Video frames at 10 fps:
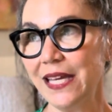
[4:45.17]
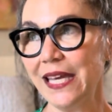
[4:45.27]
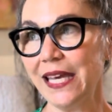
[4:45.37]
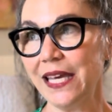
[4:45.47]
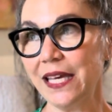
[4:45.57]

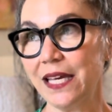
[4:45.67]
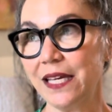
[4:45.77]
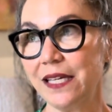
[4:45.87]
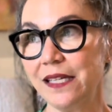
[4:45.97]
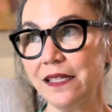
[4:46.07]

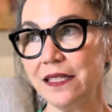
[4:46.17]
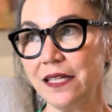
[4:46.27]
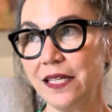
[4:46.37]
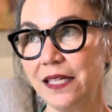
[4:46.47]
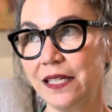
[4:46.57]
And
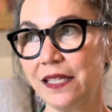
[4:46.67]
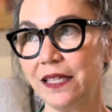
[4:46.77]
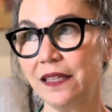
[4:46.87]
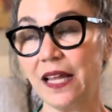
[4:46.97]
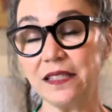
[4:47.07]

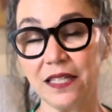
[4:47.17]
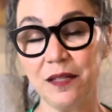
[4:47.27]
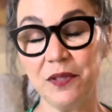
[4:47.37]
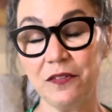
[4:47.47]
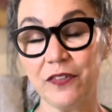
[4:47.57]
that's gonna
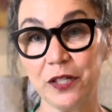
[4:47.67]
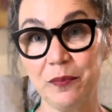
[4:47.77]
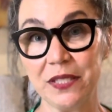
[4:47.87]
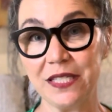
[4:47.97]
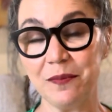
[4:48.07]
be a very
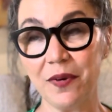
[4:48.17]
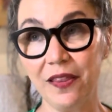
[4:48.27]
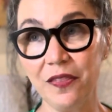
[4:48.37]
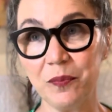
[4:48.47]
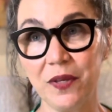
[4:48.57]
busy
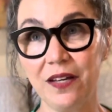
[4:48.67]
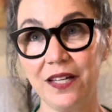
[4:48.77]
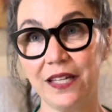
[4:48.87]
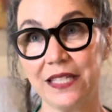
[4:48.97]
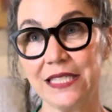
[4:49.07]
month
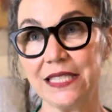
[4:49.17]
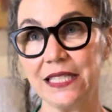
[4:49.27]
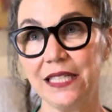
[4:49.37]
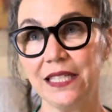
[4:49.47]
because